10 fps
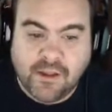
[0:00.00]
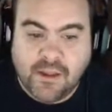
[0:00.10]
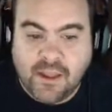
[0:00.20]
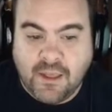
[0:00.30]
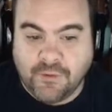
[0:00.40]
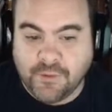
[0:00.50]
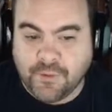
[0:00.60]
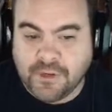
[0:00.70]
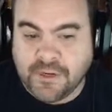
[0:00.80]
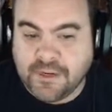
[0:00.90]

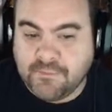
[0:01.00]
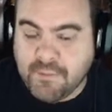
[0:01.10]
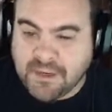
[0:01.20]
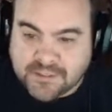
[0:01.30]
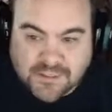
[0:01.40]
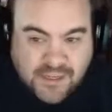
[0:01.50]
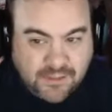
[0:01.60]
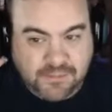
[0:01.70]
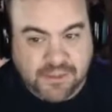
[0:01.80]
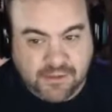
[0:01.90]
Illinois makes the top
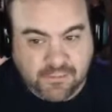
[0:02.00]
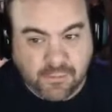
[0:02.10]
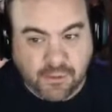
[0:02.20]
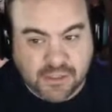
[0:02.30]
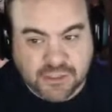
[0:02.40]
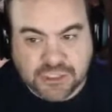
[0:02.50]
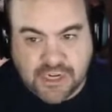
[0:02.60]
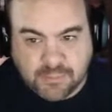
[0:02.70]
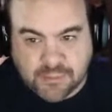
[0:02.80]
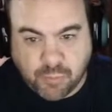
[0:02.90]
10 for
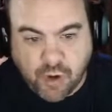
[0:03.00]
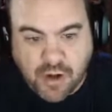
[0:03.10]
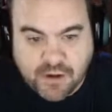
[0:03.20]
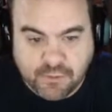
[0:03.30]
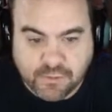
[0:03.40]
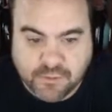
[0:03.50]
James Brown.